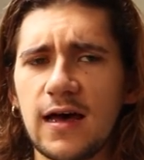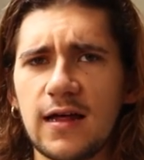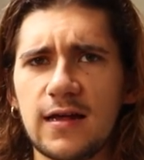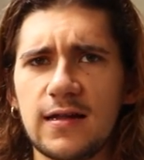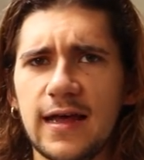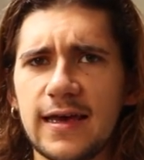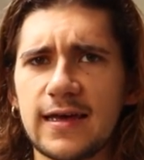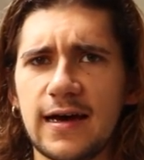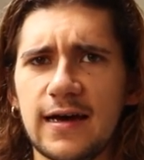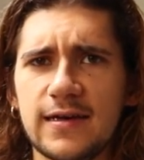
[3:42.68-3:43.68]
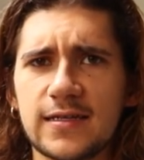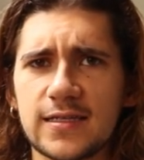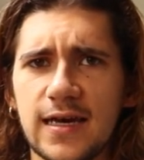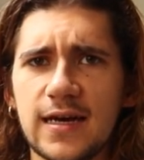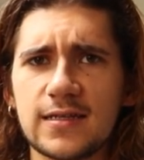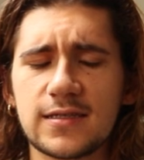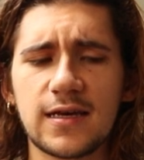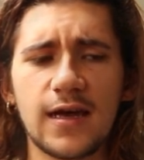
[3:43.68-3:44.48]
like I said.